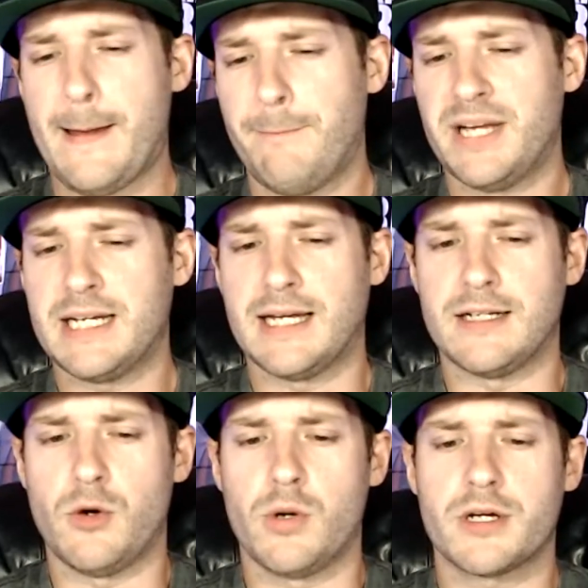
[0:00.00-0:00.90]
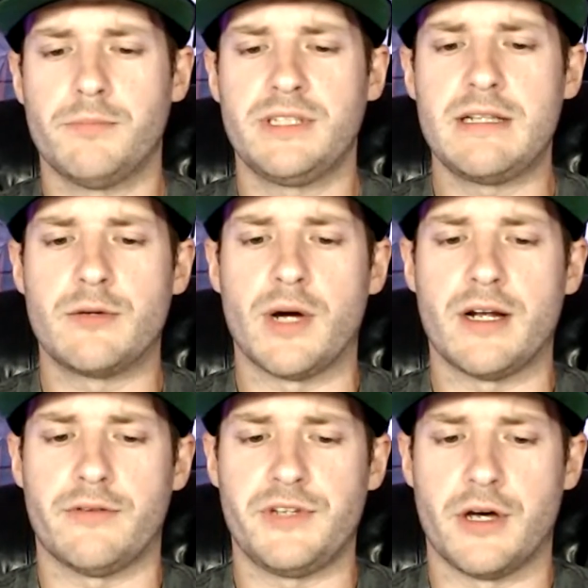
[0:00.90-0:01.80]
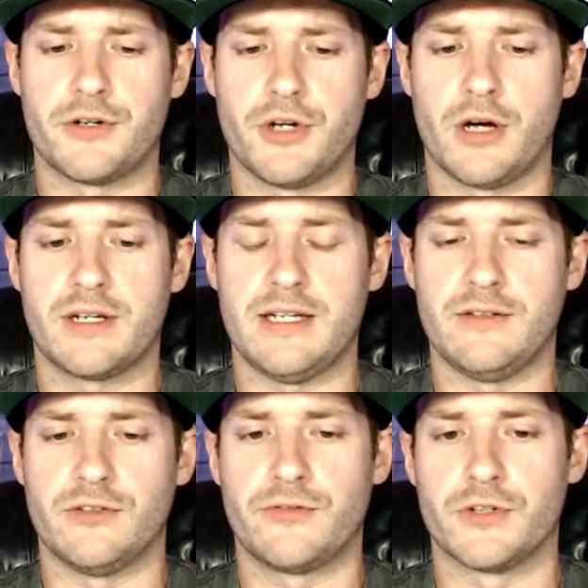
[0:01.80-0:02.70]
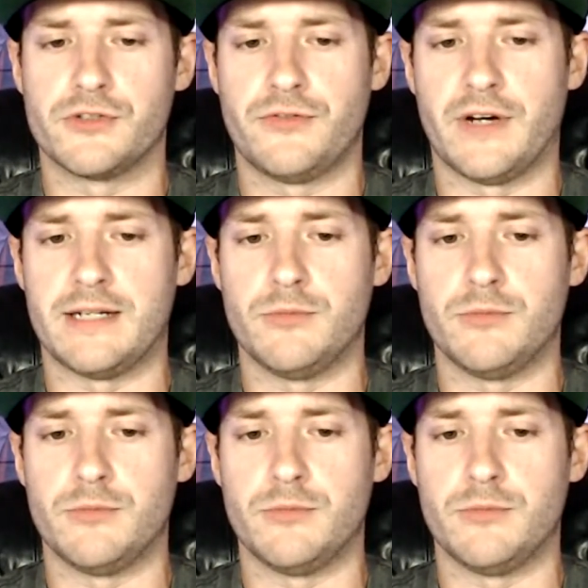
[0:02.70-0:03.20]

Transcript: But again, I don't want to completely write off the underdog in this first fight.